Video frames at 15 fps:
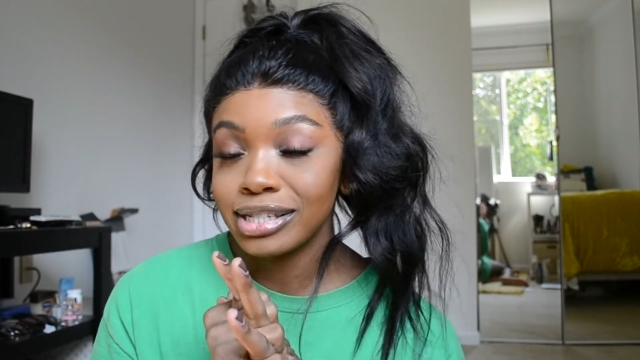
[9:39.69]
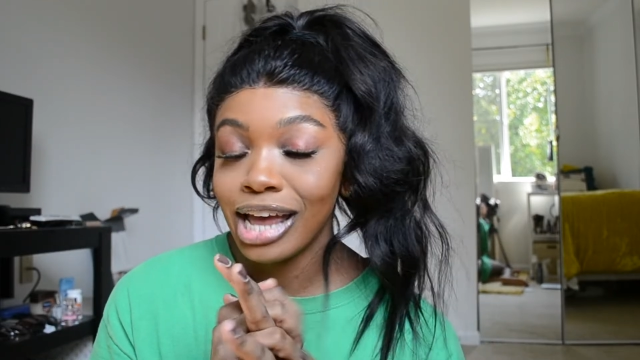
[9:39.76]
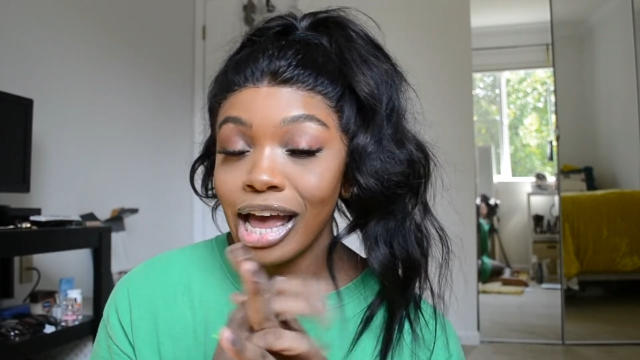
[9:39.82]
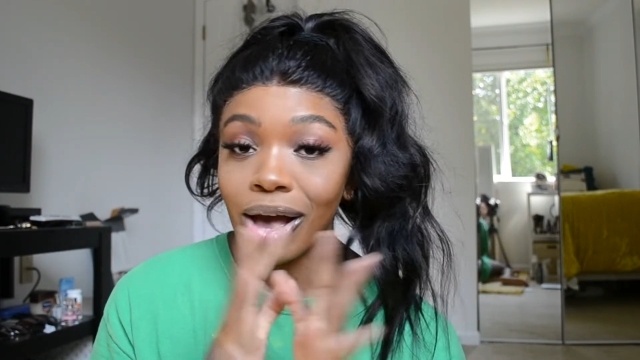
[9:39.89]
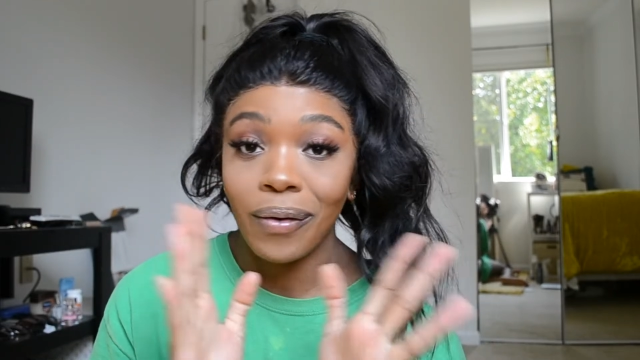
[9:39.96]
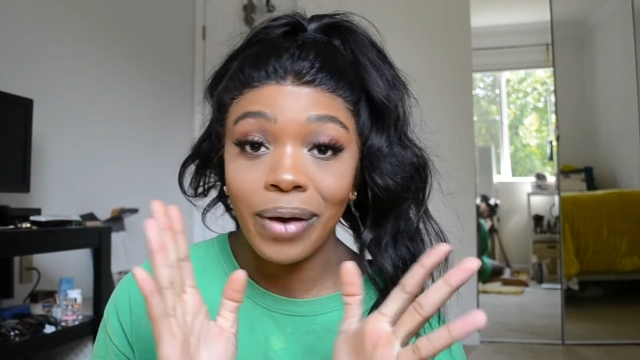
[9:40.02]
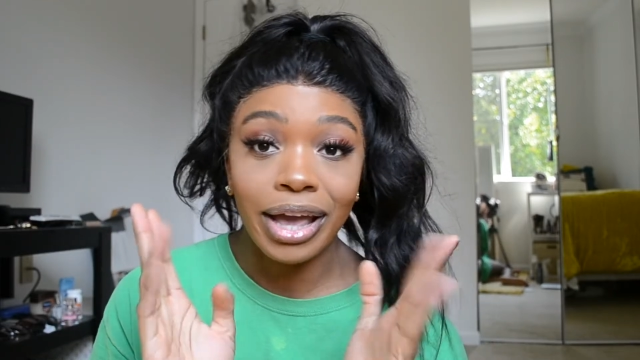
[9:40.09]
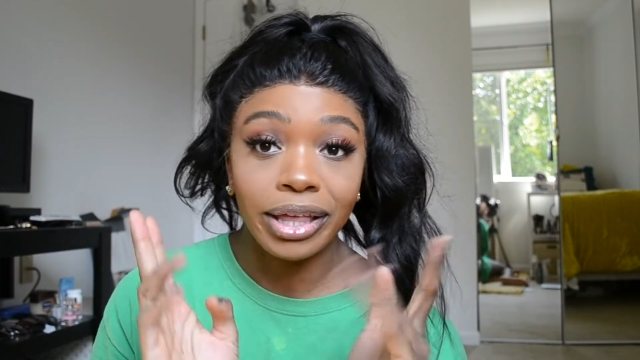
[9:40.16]

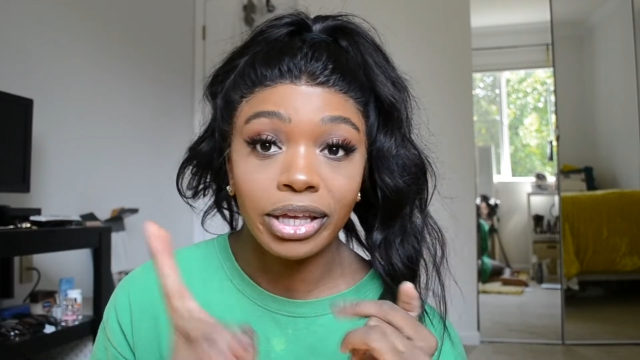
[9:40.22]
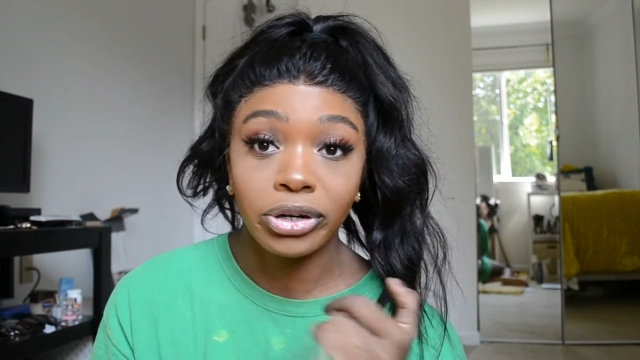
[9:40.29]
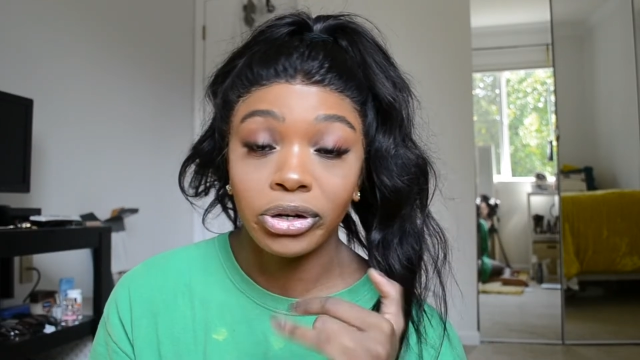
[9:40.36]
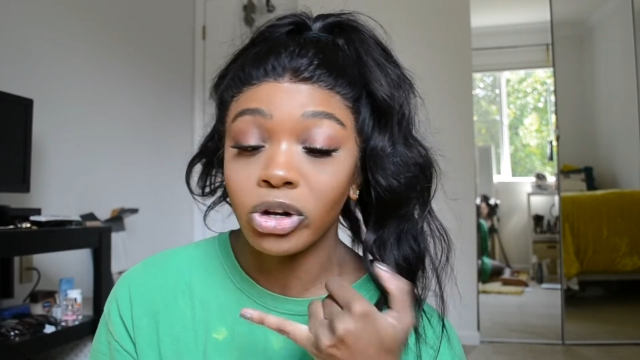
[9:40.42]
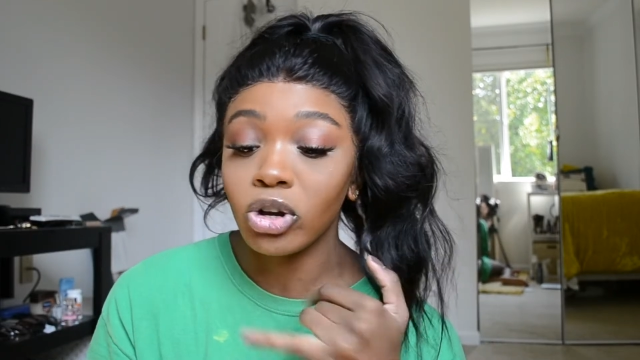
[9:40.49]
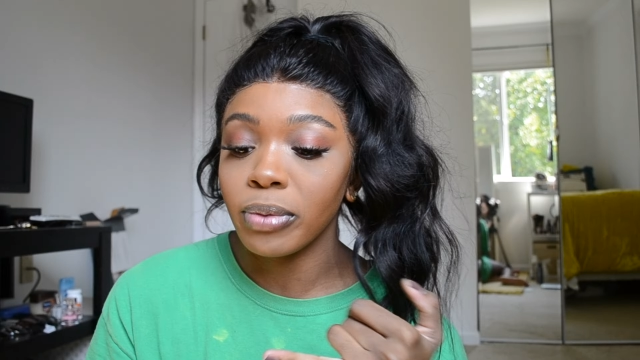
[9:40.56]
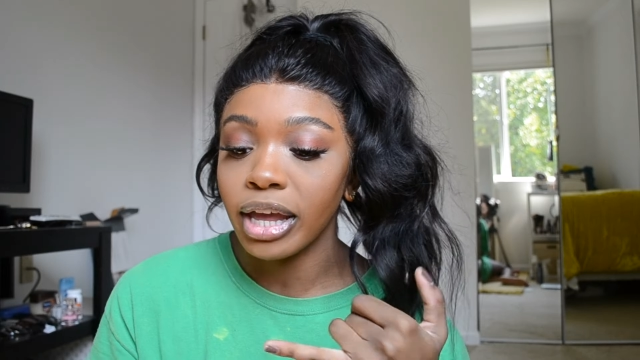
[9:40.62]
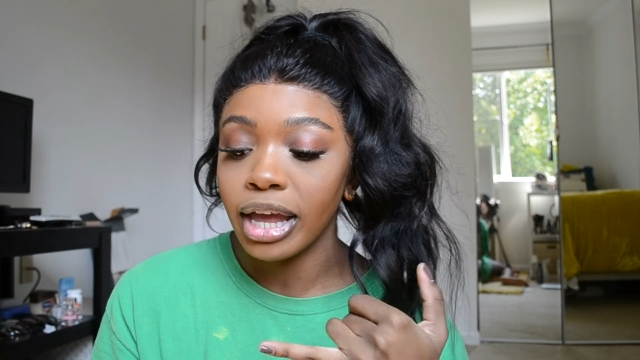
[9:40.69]
how I like
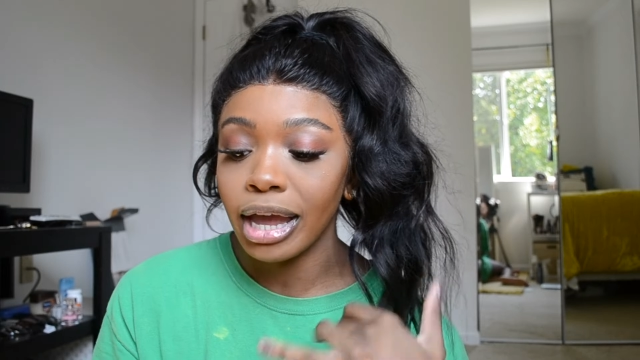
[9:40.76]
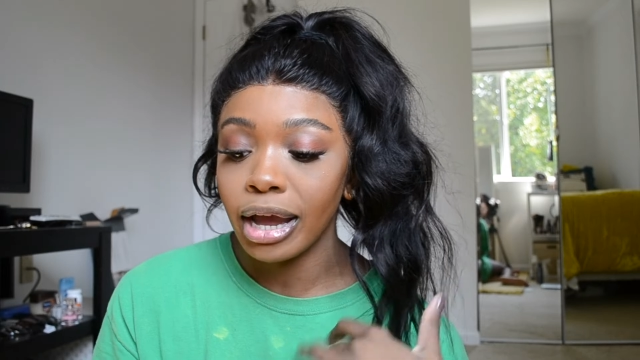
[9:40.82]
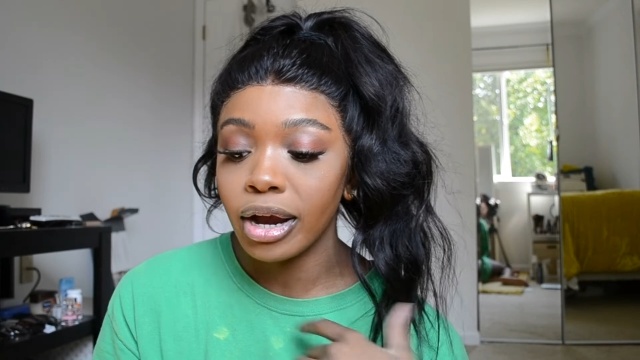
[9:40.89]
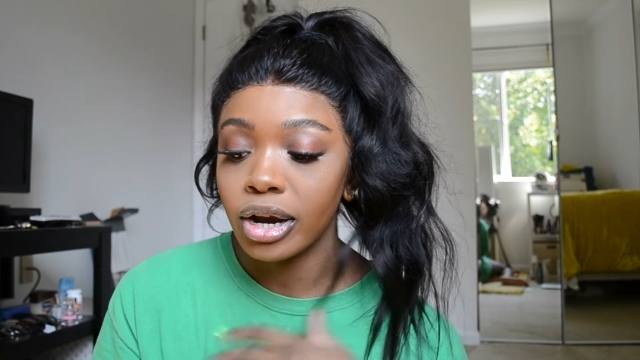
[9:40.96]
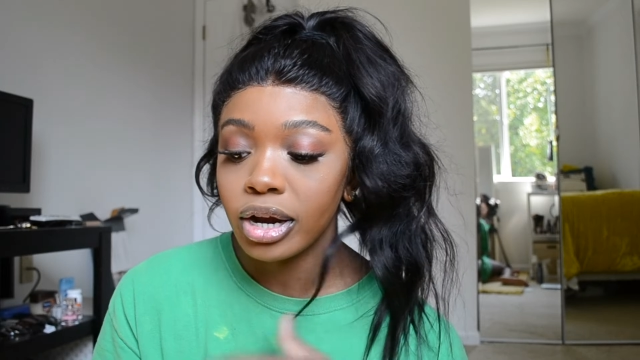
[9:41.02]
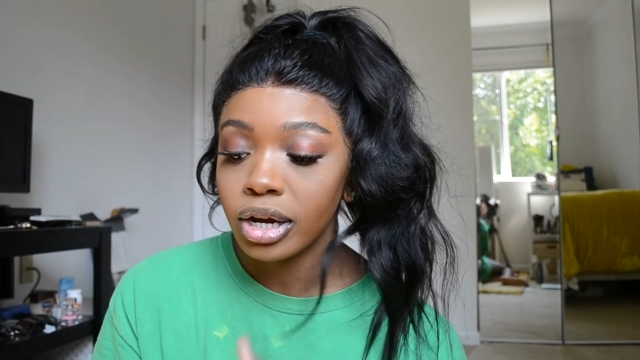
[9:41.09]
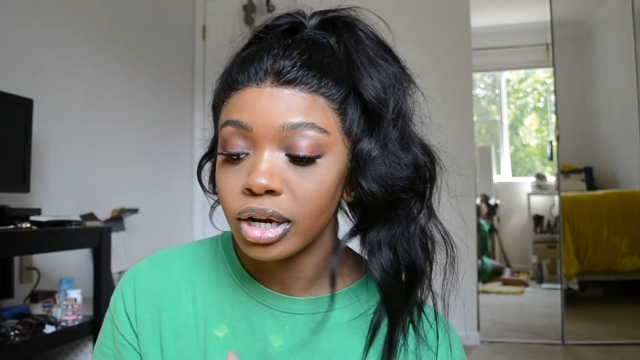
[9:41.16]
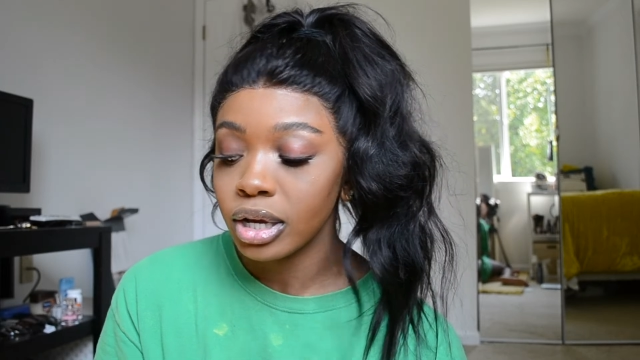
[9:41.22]
curl my
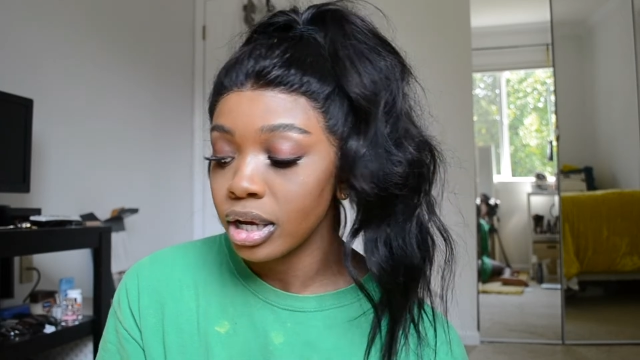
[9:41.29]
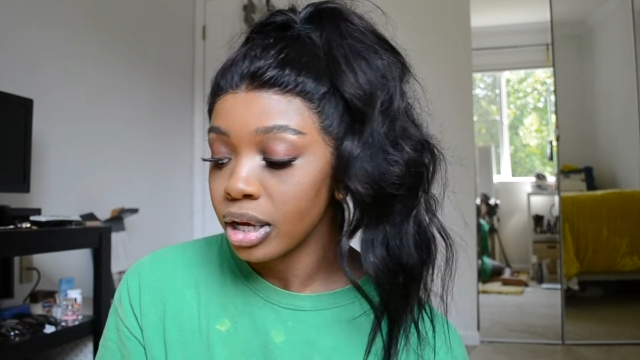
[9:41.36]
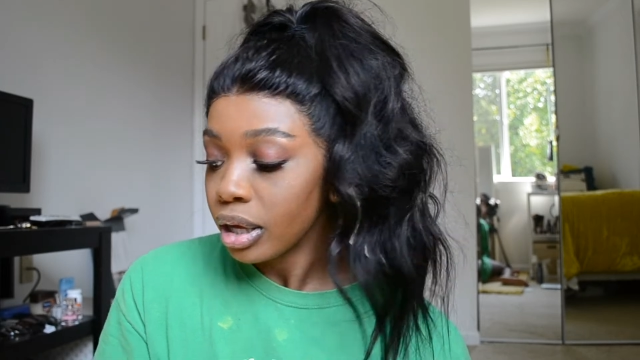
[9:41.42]
hair